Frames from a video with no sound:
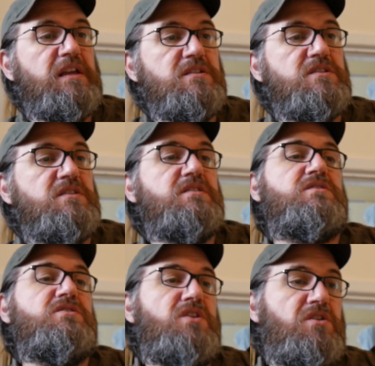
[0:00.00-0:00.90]
into the
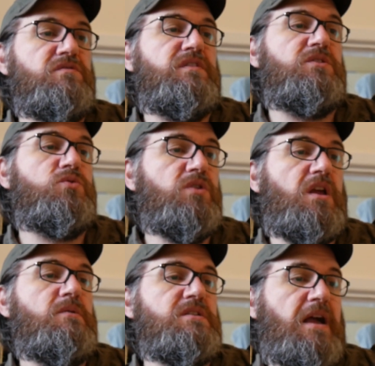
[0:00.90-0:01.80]
Cynova
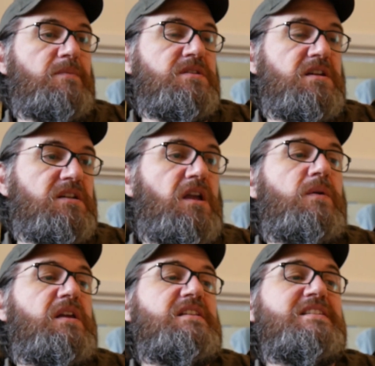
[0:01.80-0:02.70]
audio adapter,
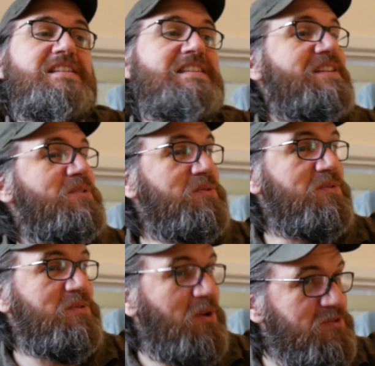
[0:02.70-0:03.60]
going into the
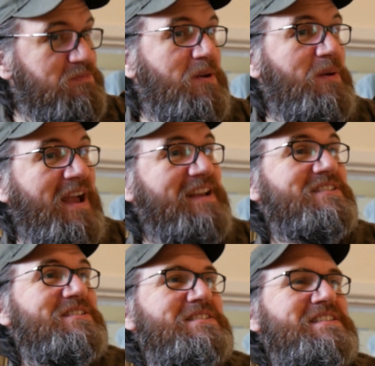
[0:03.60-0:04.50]
Osmo
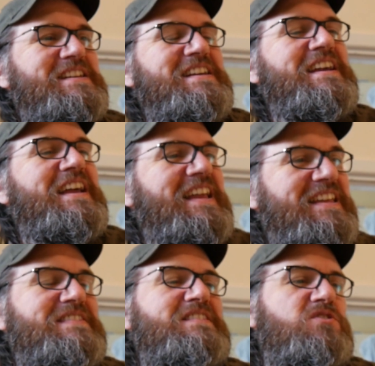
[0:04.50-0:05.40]
Action
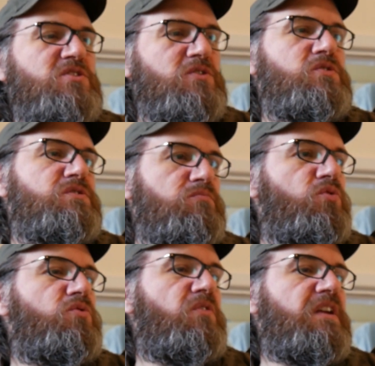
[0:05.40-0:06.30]
in the new
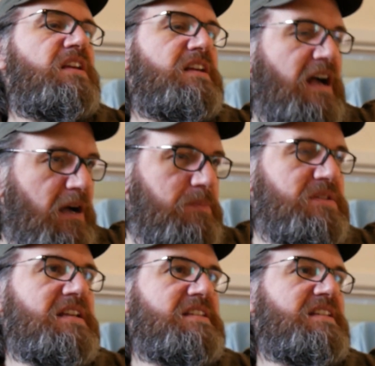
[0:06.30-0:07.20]
SmallRig
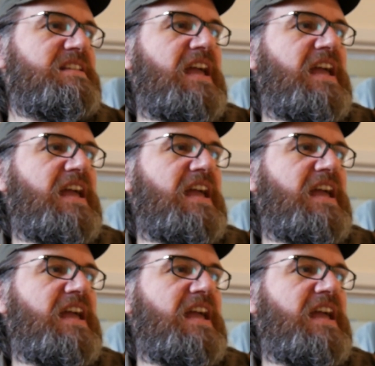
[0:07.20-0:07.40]
updated